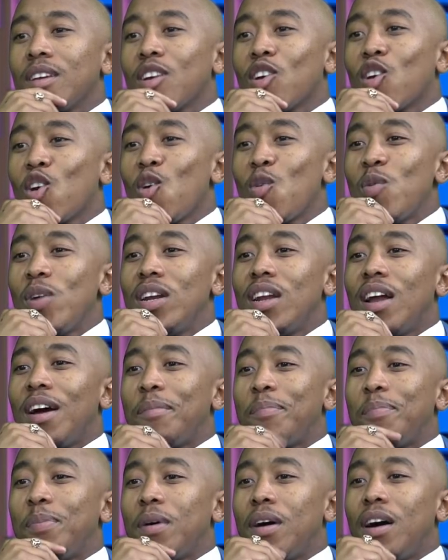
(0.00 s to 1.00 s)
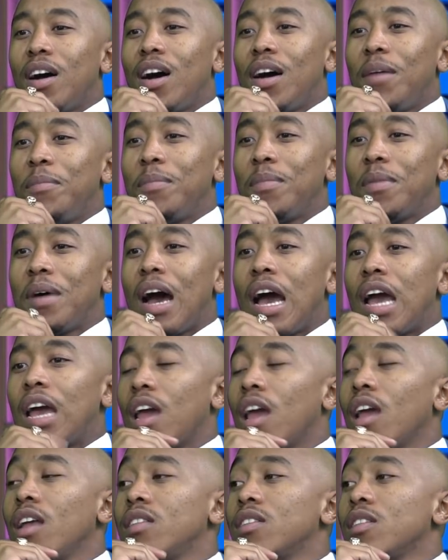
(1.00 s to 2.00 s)
Growing up, I
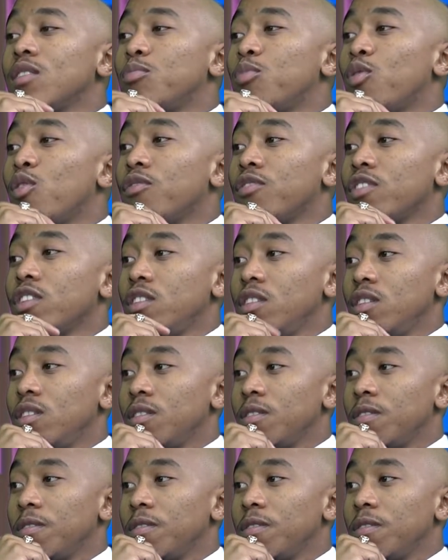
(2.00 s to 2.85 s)
hated poverty.